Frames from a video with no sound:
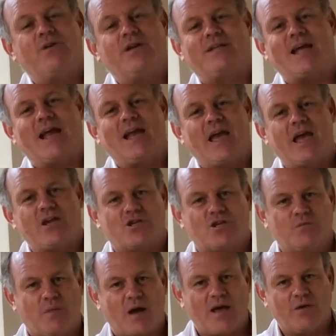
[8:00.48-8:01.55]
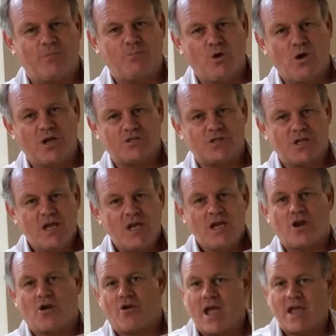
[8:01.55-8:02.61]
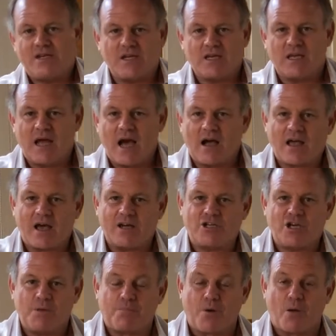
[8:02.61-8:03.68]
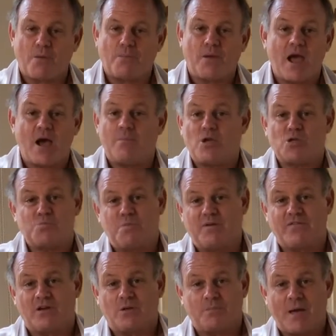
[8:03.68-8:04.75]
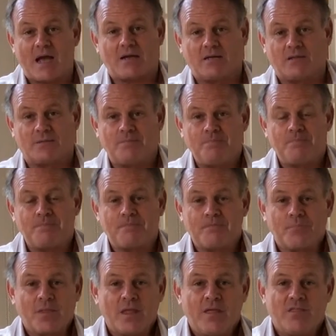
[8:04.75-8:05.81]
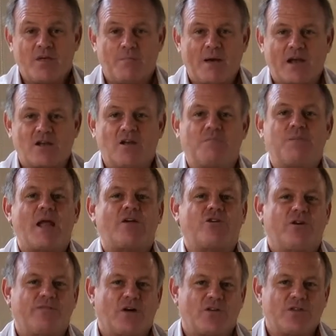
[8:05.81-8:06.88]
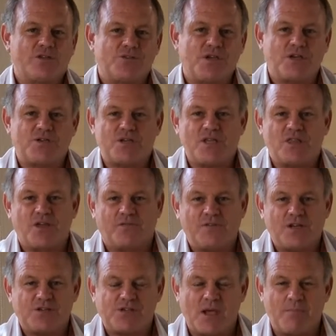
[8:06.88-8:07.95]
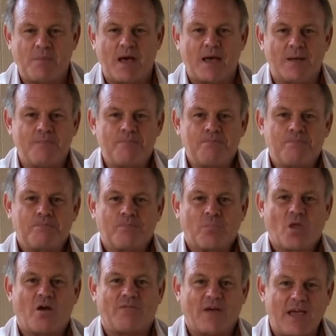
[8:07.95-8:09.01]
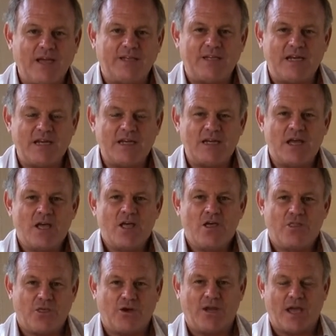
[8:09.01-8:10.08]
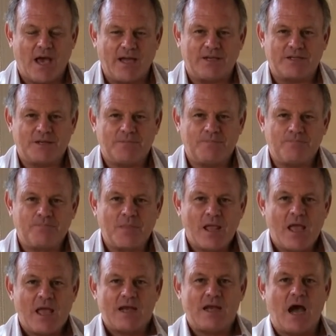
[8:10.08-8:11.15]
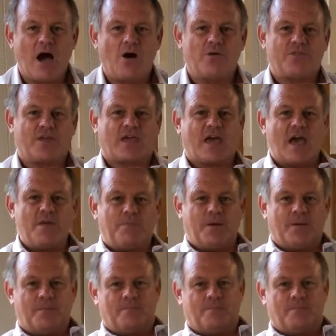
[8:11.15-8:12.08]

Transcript: retaliation by the Boers, creating in our country probably our most pivotal battle, the Battle of Blood River on the 16th of December of 1838. Now, the Cape